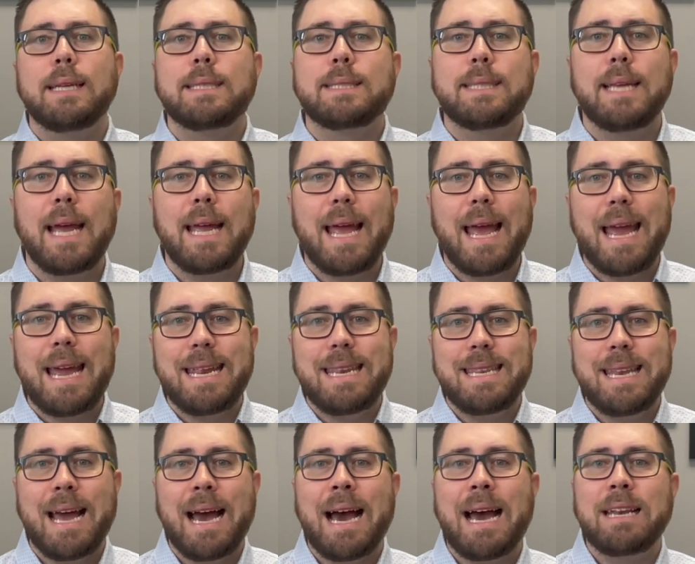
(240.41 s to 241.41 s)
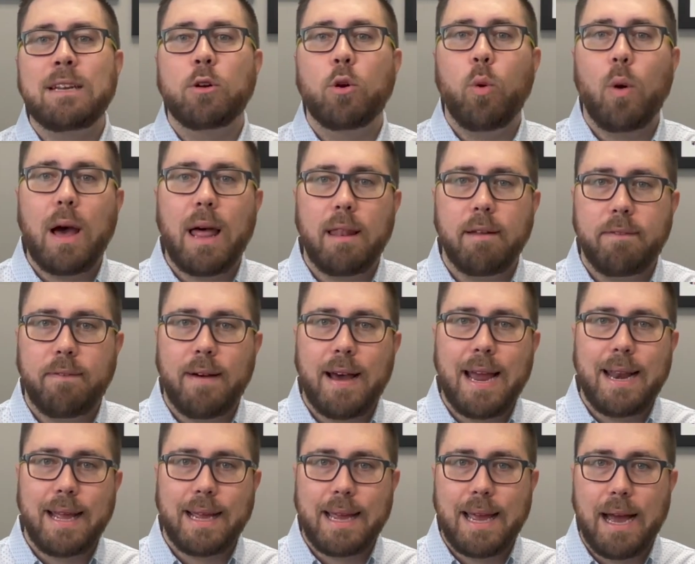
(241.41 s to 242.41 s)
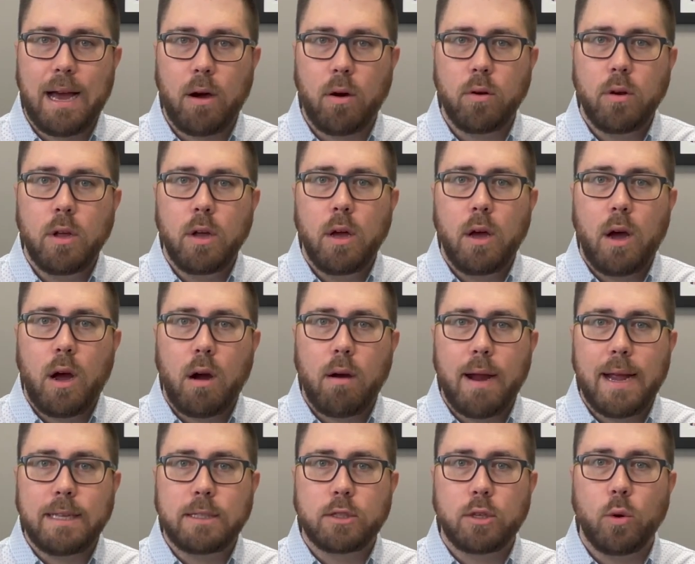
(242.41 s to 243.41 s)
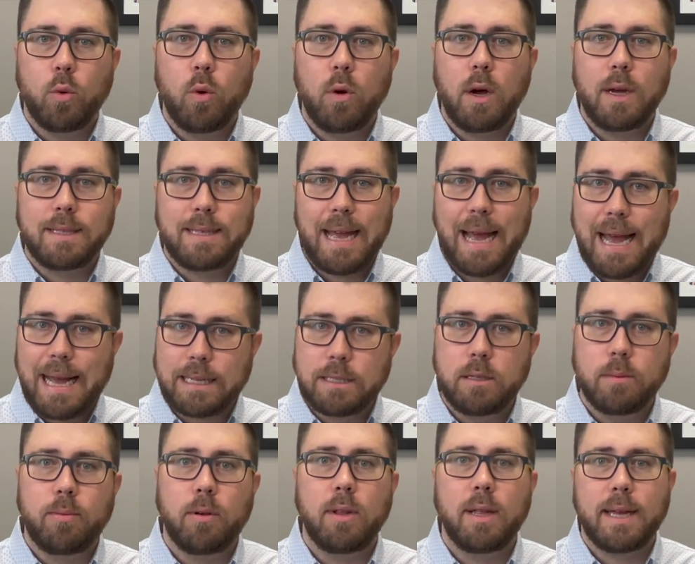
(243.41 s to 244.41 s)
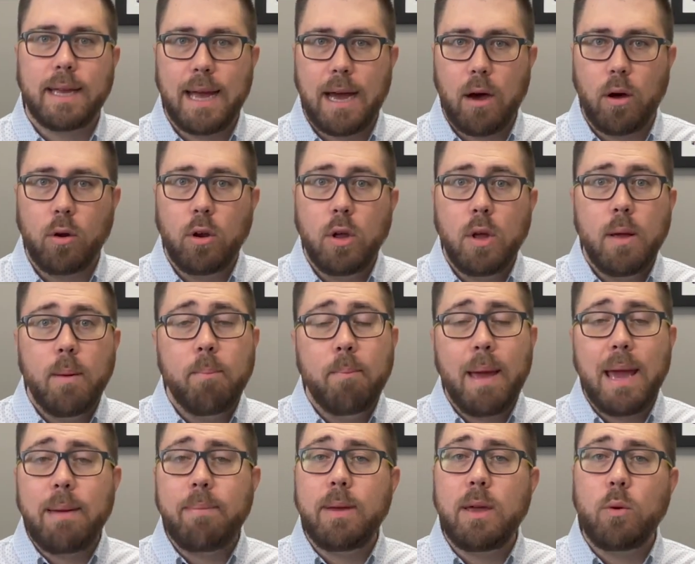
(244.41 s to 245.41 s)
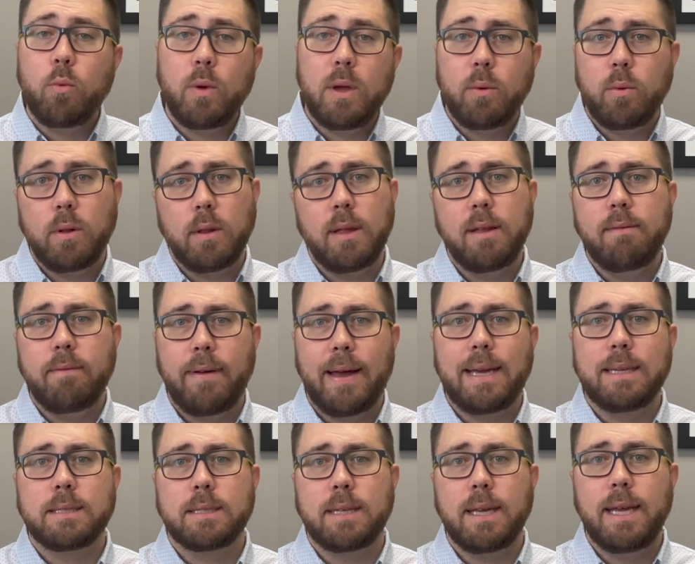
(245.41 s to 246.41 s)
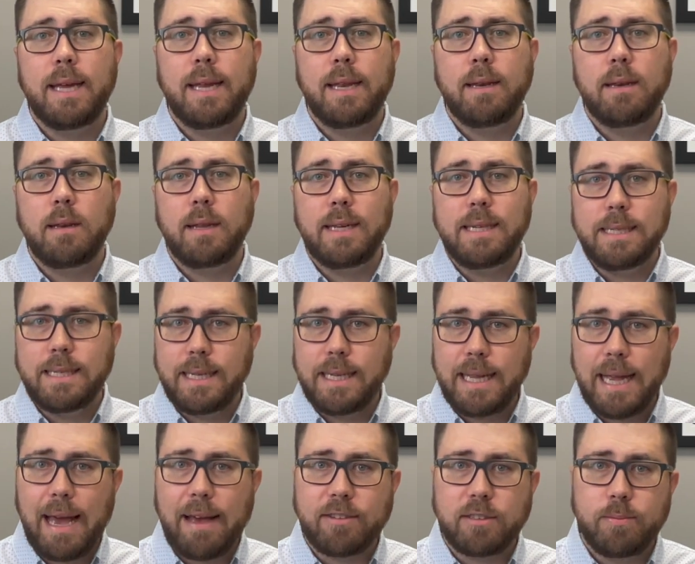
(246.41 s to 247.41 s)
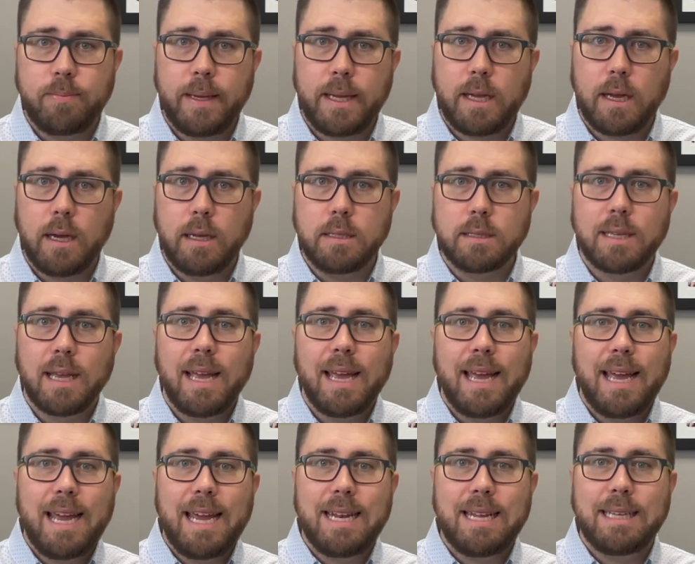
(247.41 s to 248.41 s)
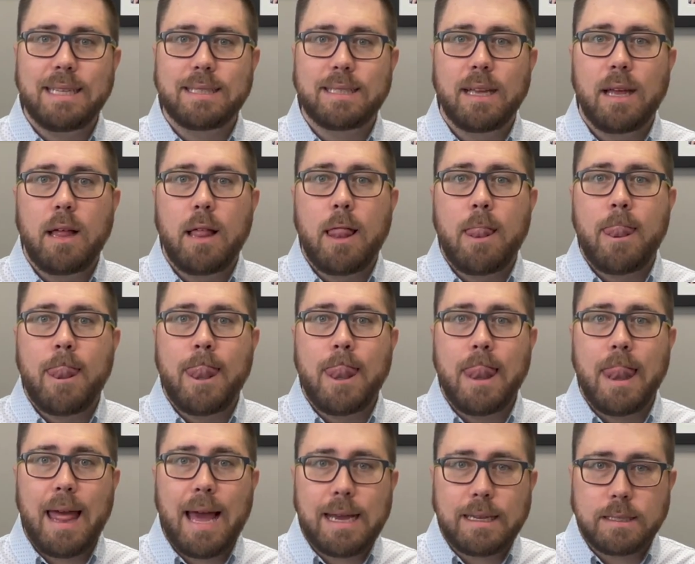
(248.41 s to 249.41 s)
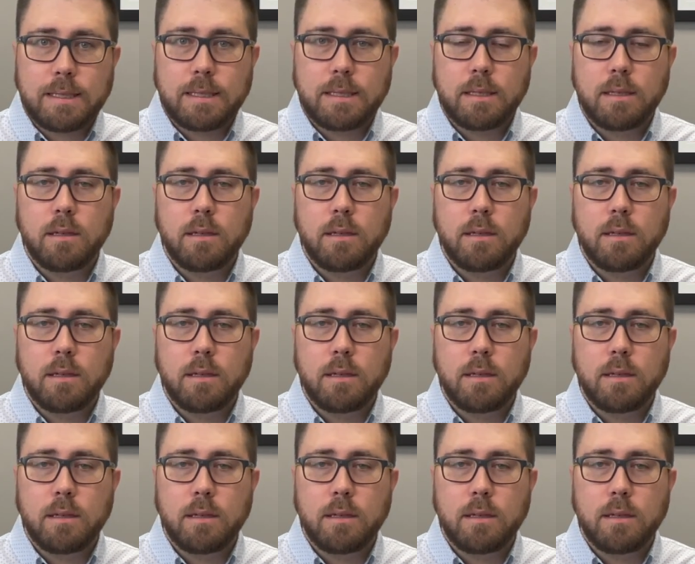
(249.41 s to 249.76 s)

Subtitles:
say, a non-qualified account, all right, so a taxable account, maybe we will invest in ETFs because it is less,